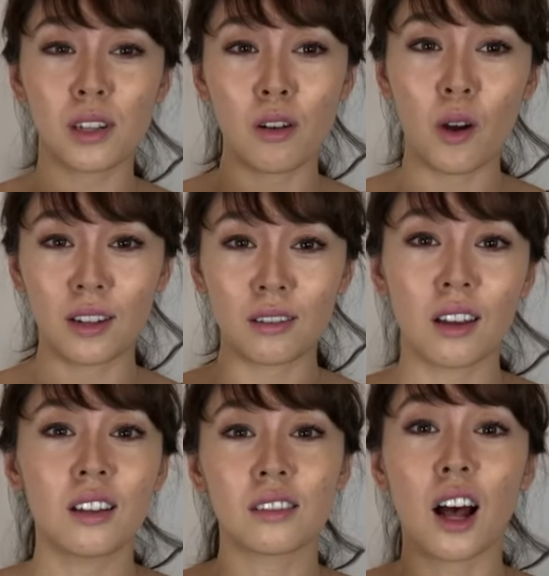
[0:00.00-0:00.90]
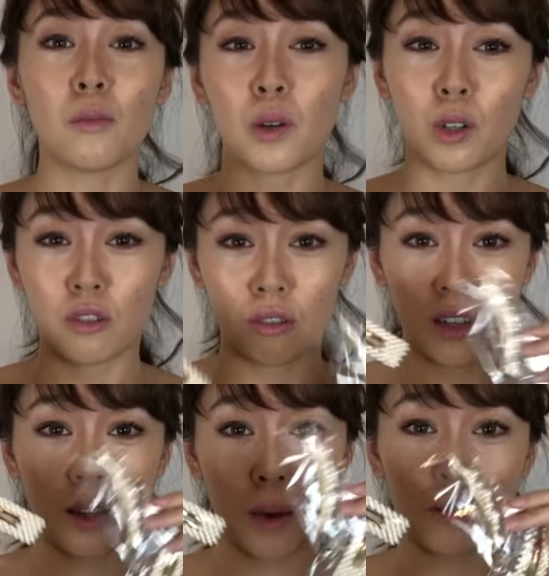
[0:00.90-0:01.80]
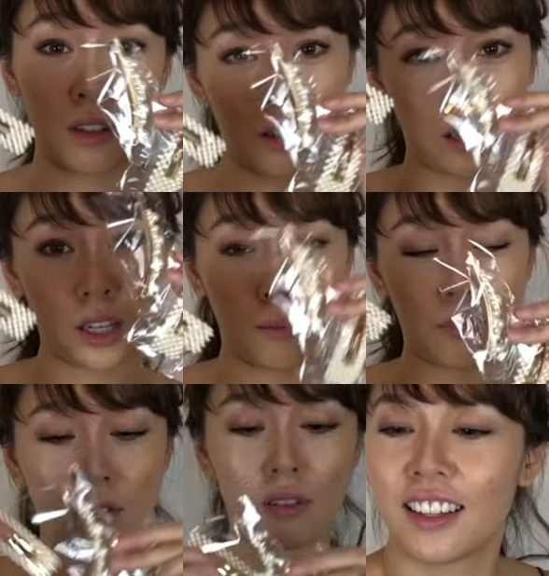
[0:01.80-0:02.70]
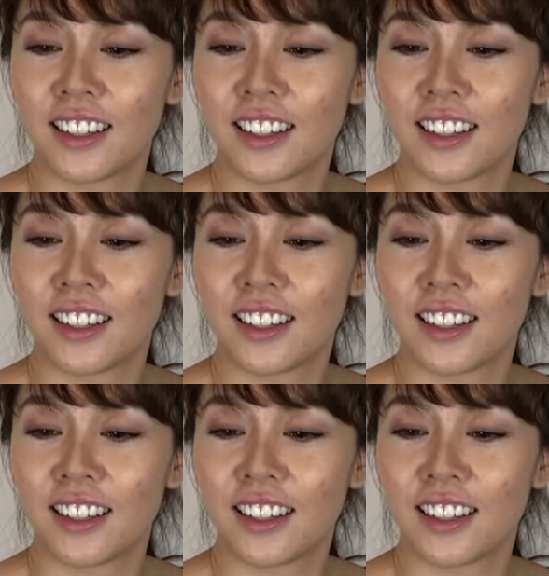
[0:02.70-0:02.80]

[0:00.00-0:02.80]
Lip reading: below and tell me what you think about these clips.